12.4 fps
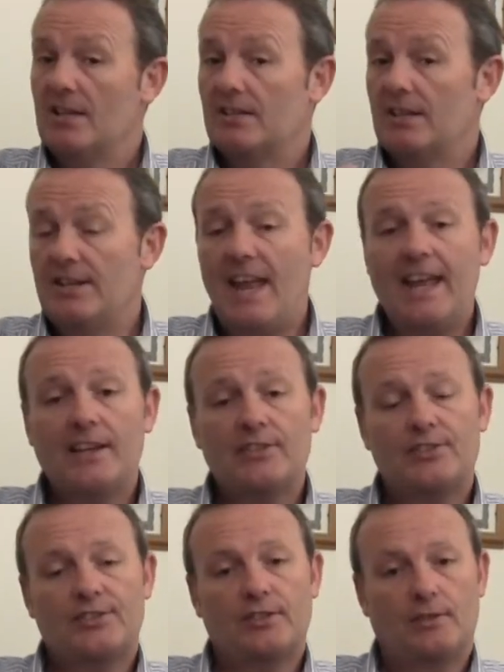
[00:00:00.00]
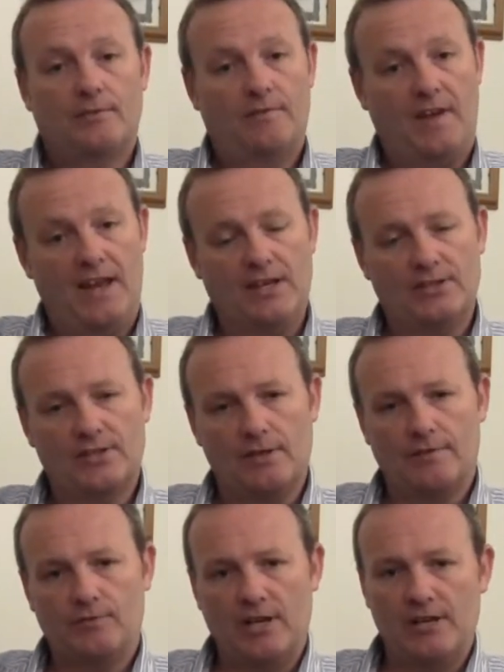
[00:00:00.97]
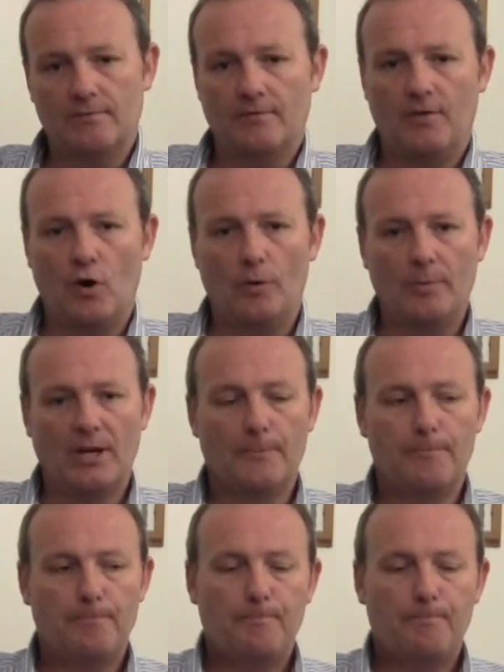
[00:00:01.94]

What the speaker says: The next phase of the Freedom Formula